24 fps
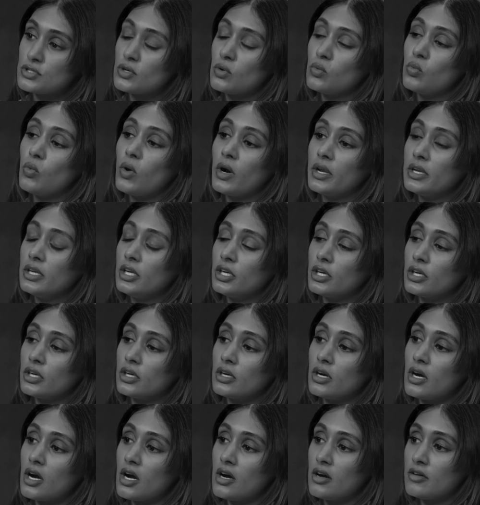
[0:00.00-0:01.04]
So 1
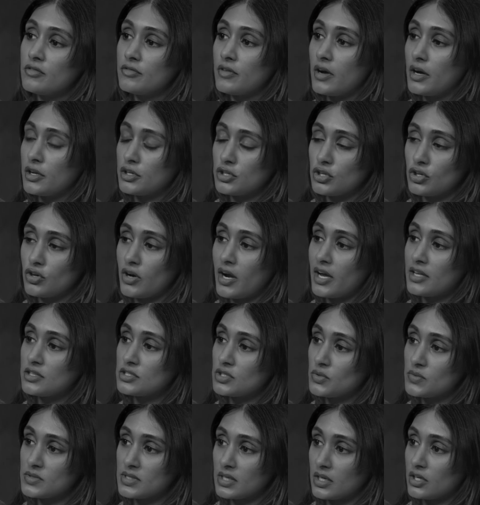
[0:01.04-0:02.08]
year of undergrad,
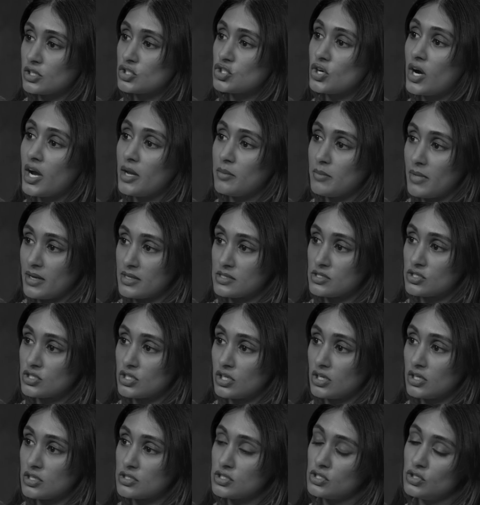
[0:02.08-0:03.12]
so it was like a
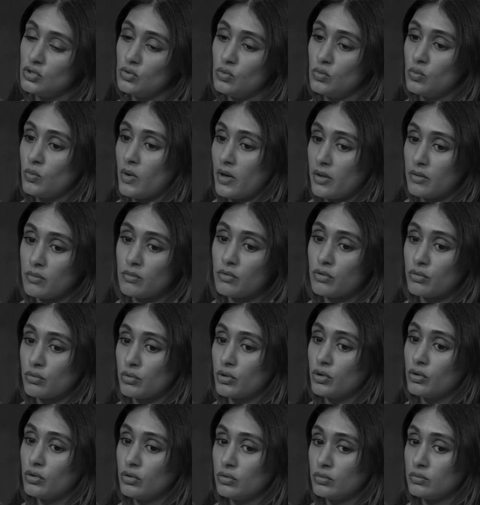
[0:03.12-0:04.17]
trimester, so you went
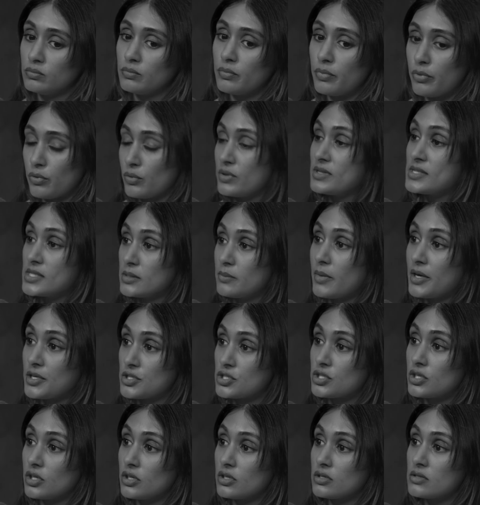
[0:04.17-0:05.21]
through 3
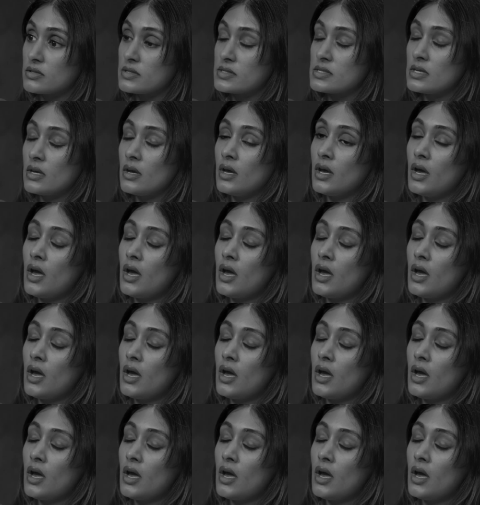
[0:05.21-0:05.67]
semesters,